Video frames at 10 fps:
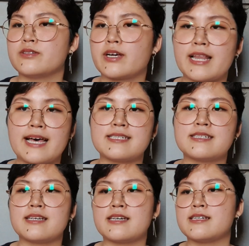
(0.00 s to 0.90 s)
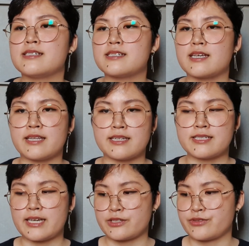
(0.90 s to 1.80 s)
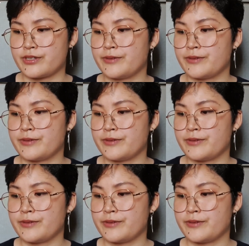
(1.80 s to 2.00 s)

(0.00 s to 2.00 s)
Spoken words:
classes, and etc.